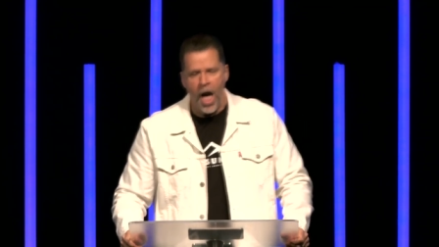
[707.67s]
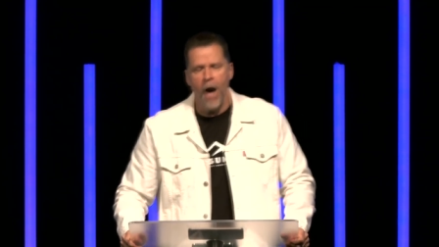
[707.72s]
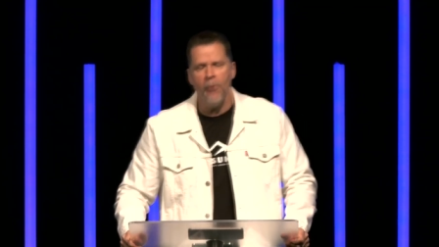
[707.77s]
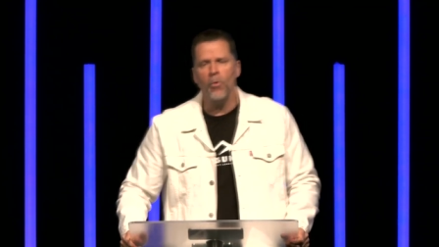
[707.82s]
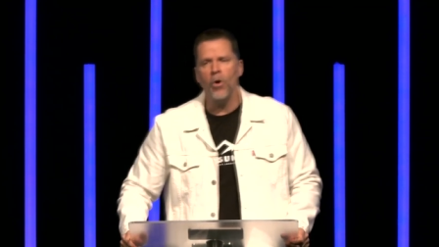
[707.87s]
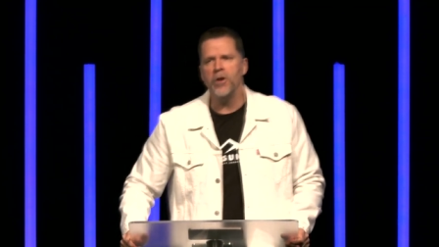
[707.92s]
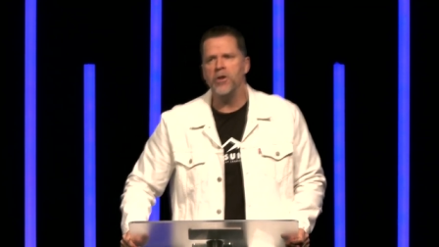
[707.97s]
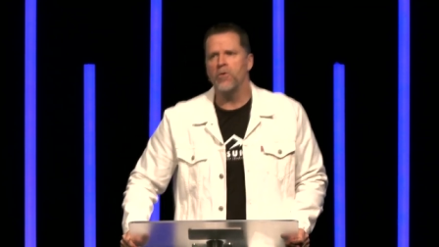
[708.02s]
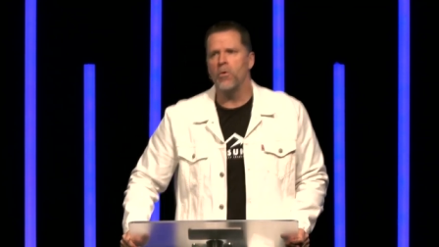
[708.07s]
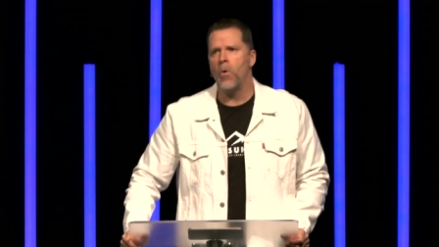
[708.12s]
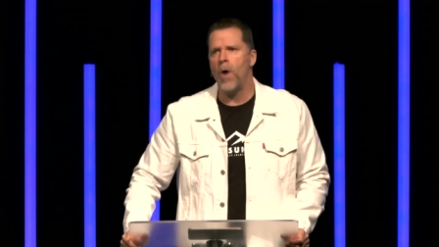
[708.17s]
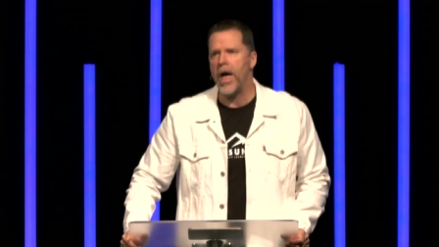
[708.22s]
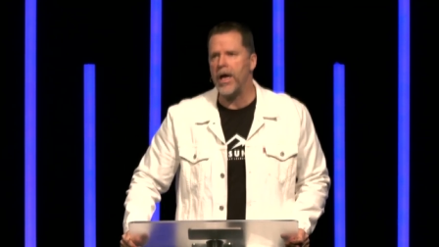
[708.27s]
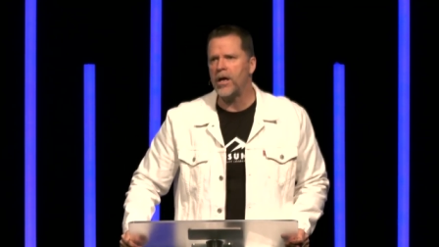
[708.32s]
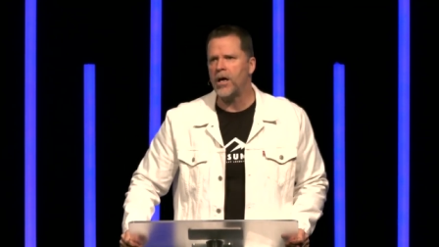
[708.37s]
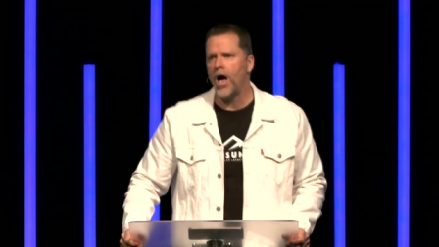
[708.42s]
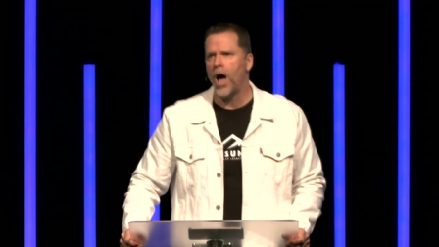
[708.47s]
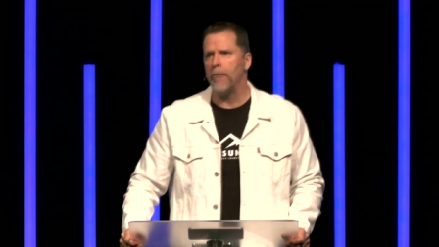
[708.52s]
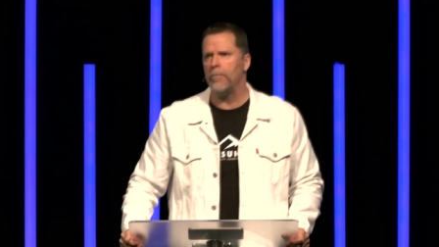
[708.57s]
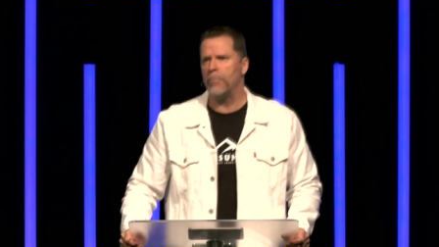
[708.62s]
And when you
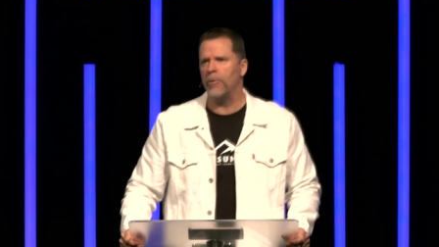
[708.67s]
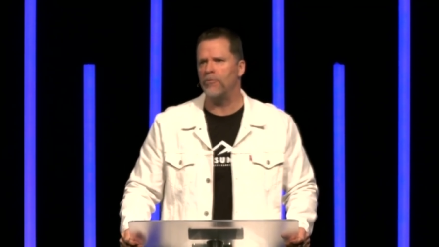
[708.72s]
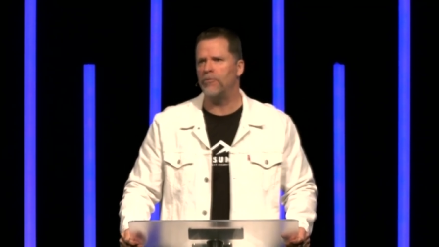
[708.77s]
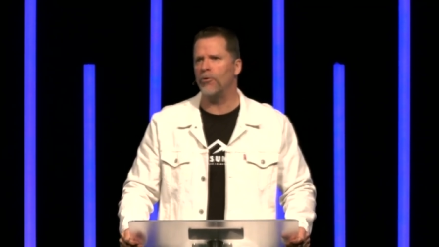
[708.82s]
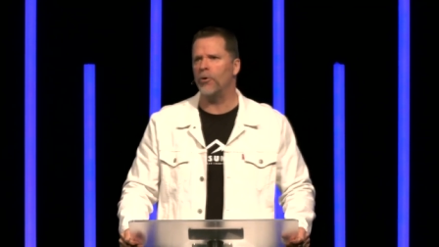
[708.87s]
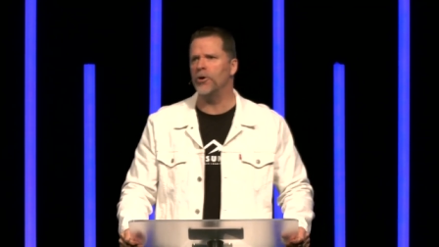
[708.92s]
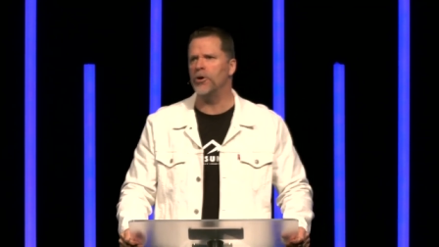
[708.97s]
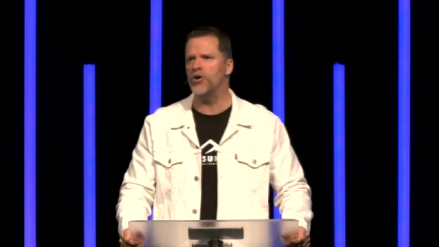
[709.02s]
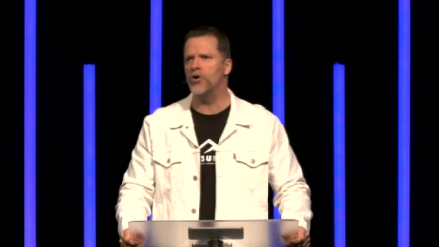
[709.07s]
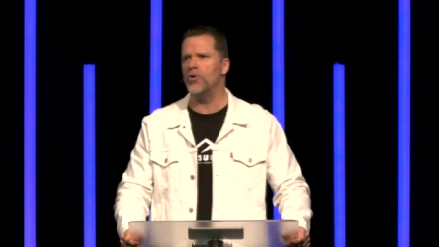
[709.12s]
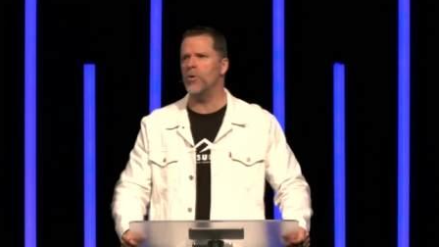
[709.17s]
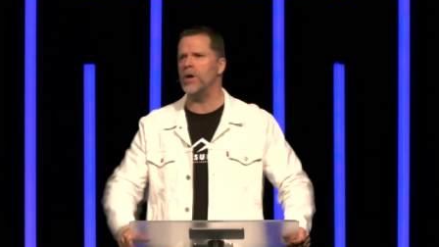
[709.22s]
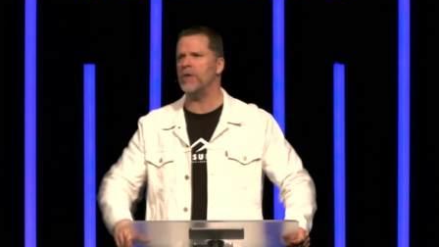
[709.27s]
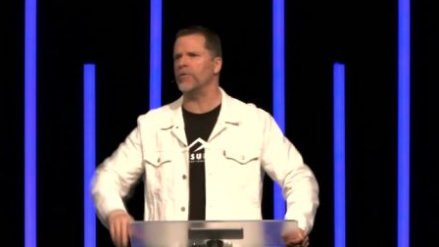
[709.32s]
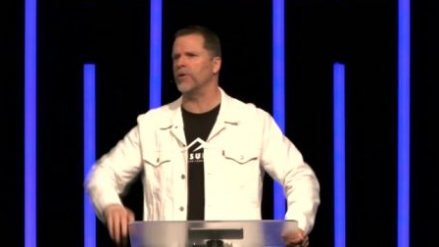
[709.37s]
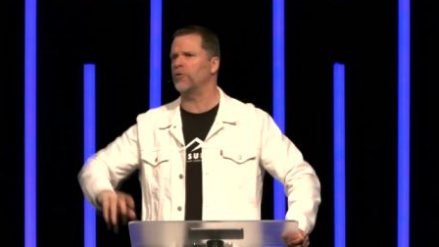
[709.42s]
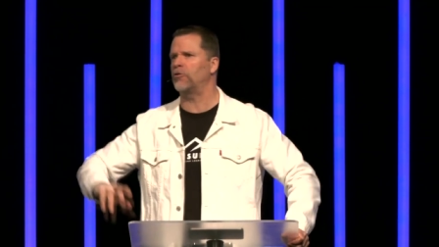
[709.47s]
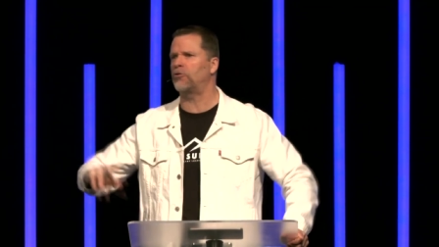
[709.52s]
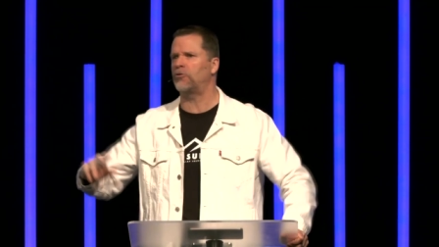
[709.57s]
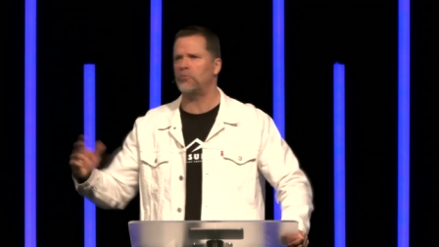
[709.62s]
wake up, before you
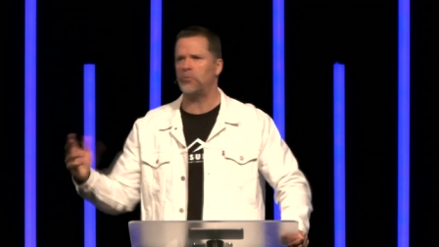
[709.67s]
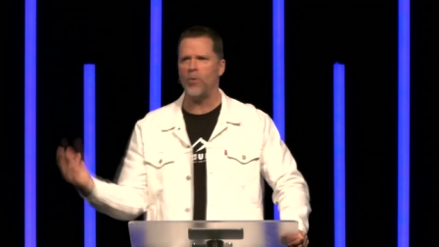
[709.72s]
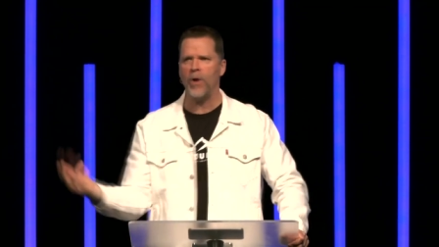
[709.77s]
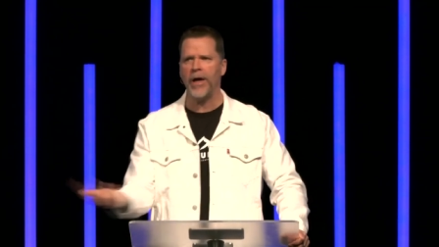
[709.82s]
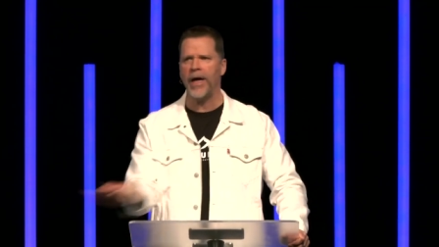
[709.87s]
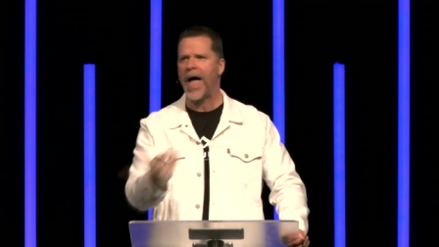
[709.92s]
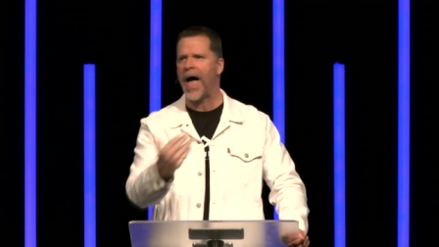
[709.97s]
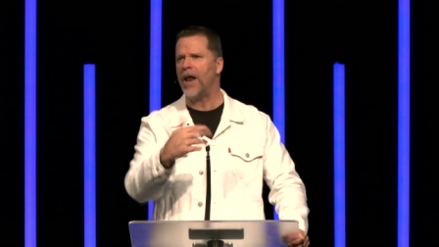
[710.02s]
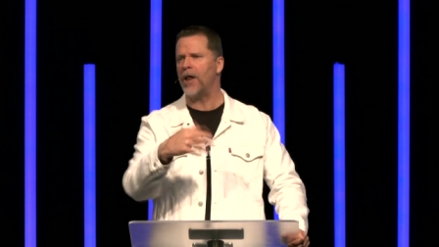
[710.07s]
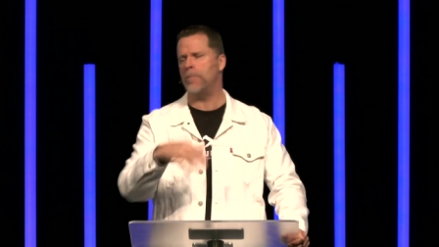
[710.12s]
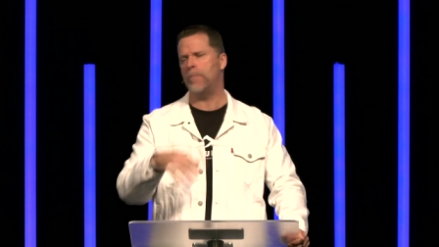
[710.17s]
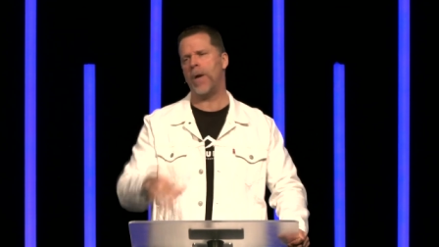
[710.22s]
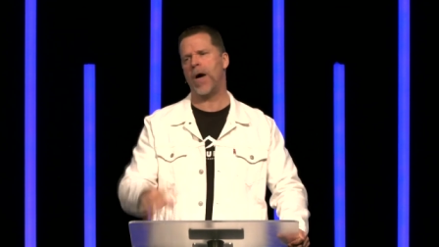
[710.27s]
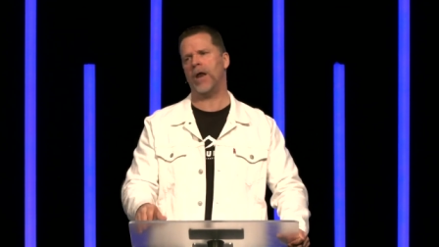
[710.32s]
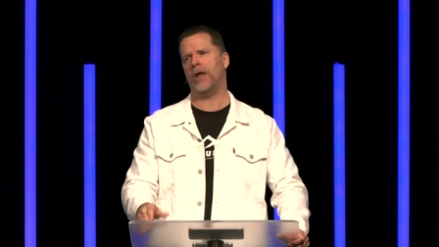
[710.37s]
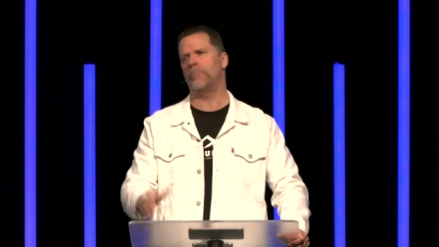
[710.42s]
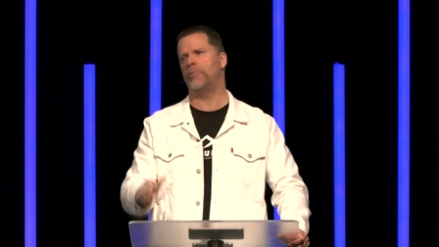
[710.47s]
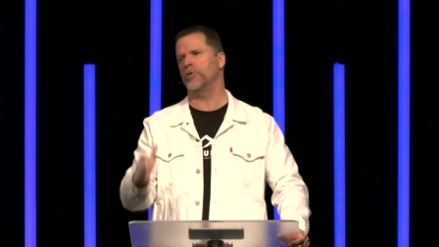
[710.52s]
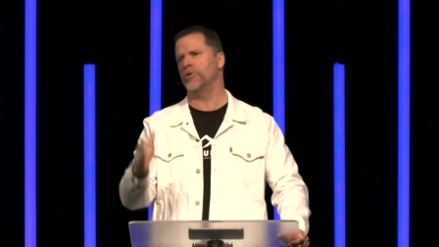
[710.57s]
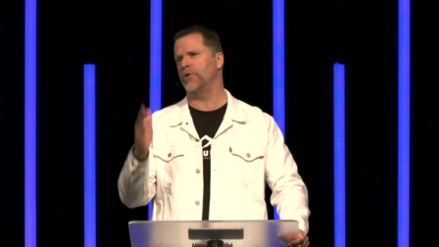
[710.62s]
even swing out of
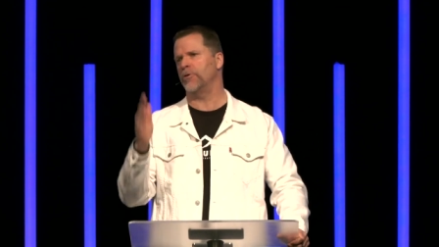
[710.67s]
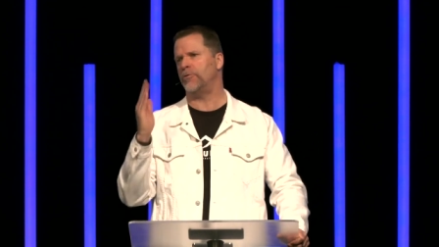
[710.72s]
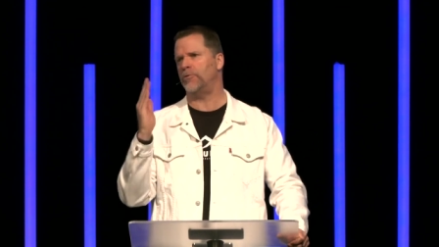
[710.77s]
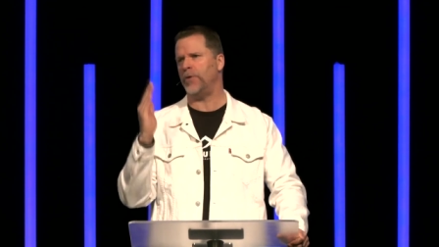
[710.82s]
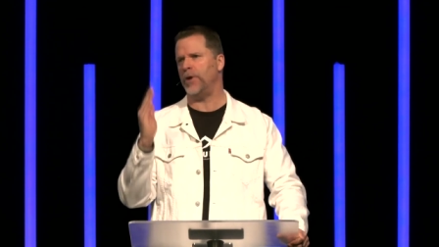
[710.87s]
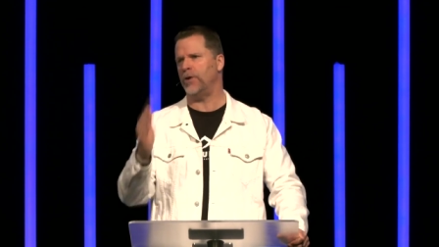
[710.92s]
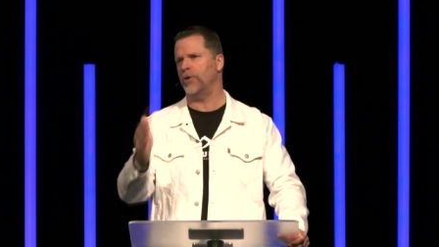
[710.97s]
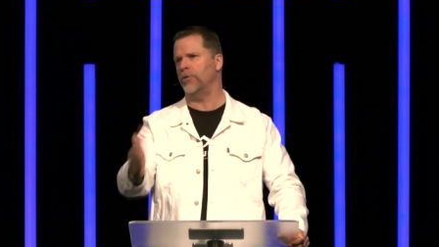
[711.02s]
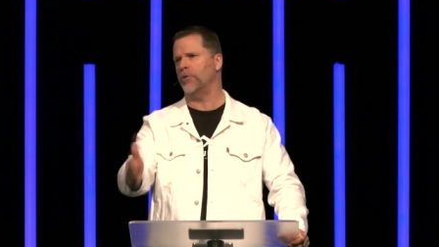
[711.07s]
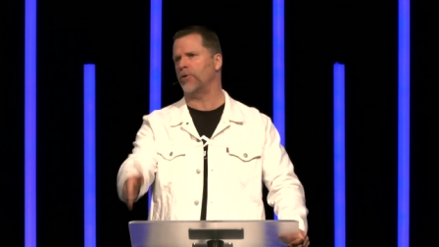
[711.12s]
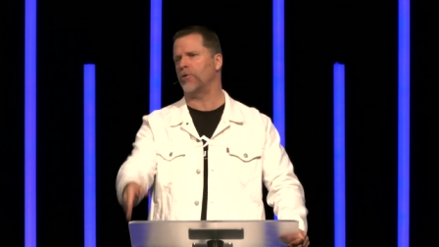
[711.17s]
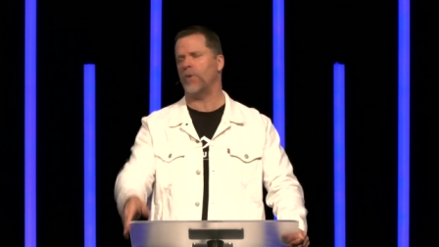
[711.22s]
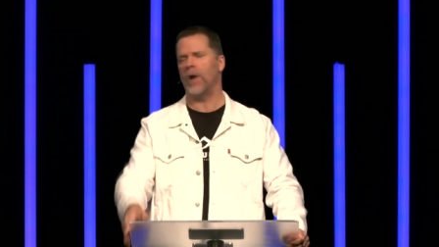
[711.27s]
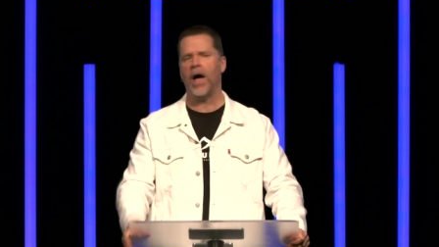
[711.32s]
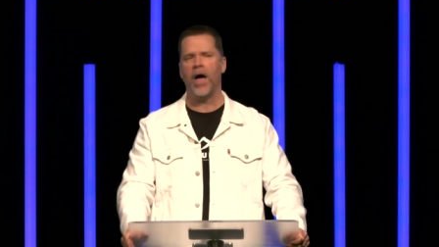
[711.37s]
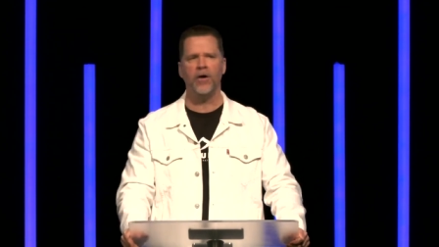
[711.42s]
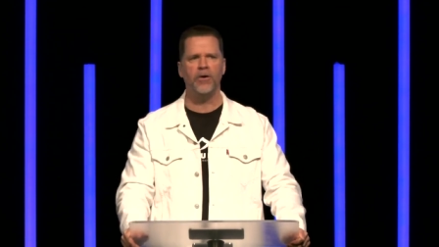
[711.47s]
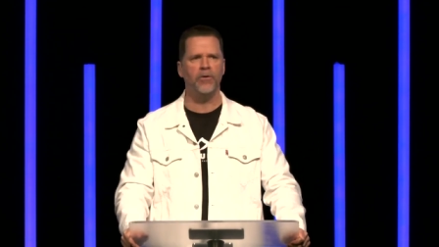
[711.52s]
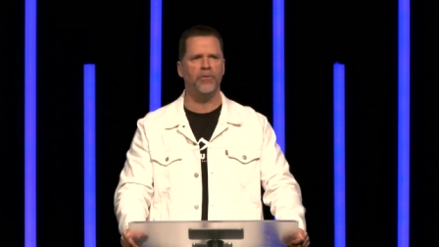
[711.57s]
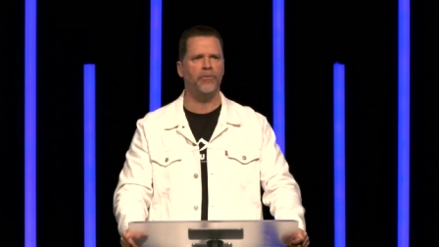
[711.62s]
bed and put your feet on the ground,